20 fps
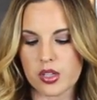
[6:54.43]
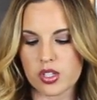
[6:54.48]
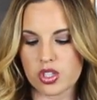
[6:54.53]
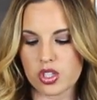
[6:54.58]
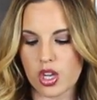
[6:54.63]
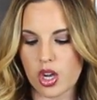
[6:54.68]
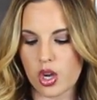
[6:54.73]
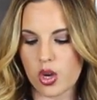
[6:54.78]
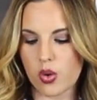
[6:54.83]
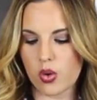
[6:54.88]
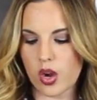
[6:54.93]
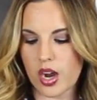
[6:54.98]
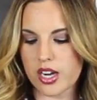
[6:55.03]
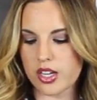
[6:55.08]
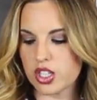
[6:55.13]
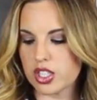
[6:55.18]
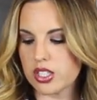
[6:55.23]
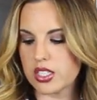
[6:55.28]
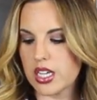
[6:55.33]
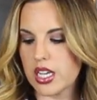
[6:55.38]
So
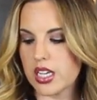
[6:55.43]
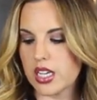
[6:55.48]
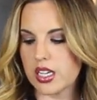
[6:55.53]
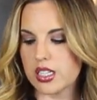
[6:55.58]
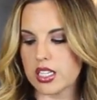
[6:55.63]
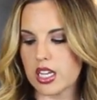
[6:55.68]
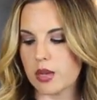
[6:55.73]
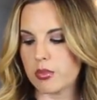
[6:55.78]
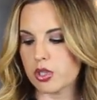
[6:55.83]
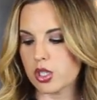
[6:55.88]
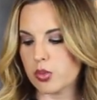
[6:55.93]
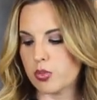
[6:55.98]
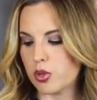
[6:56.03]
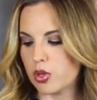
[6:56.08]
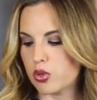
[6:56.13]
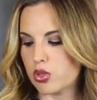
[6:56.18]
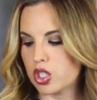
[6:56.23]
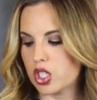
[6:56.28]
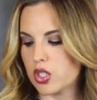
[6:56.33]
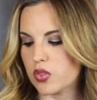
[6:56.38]
I just take a
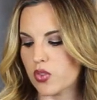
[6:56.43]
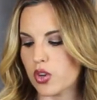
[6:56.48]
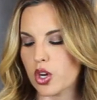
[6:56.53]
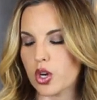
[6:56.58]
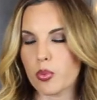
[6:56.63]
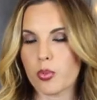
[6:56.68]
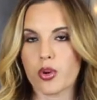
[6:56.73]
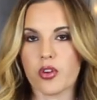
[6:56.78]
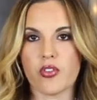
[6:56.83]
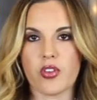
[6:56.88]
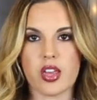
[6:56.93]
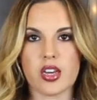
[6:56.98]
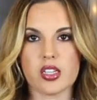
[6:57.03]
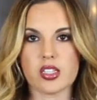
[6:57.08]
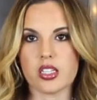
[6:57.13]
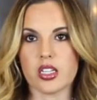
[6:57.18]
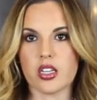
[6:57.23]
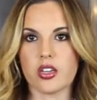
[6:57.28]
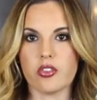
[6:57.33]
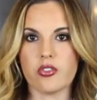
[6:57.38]
tablespoon just for
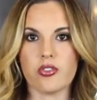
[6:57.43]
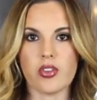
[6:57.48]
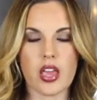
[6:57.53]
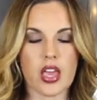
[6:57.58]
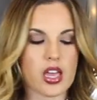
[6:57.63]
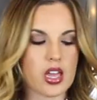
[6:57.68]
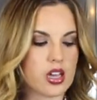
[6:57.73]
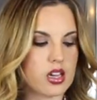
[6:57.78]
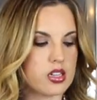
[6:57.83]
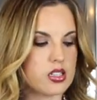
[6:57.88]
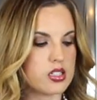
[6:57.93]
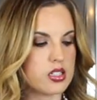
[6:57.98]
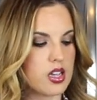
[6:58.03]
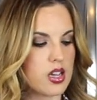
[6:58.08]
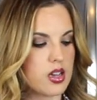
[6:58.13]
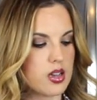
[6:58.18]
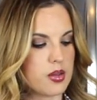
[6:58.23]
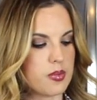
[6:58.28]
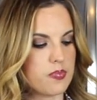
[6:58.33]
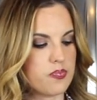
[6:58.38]
preventative, and
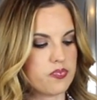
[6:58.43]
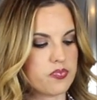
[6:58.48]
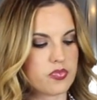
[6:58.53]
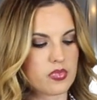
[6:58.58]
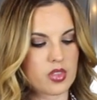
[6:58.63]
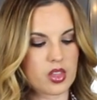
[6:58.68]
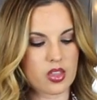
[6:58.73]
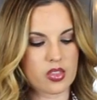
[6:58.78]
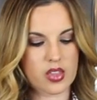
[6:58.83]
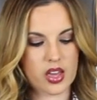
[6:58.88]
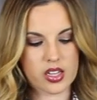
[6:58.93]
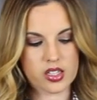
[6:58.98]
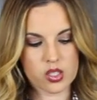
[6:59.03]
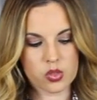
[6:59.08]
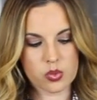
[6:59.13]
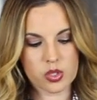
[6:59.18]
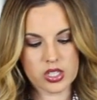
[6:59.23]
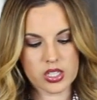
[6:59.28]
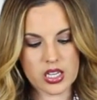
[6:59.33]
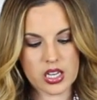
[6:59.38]
um,
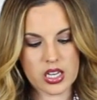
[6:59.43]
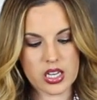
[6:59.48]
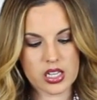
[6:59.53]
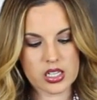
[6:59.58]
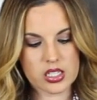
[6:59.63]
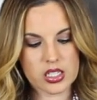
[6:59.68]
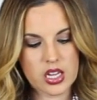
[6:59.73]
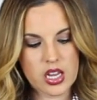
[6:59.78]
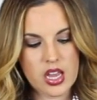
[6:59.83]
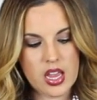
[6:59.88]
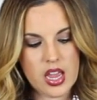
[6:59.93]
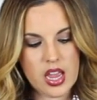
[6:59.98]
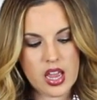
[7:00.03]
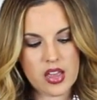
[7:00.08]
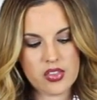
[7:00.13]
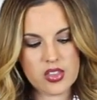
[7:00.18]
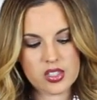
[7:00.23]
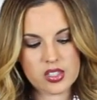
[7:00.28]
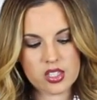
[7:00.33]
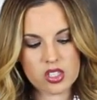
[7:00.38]
that's really it.
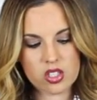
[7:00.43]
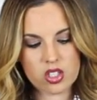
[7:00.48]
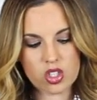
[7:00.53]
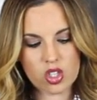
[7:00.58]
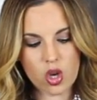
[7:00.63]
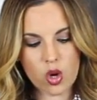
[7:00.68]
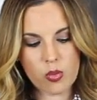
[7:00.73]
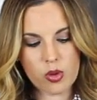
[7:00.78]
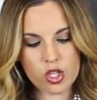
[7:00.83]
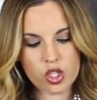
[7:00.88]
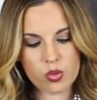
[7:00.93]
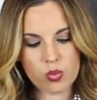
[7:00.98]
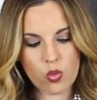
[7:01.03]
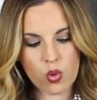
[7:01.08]
And this is so much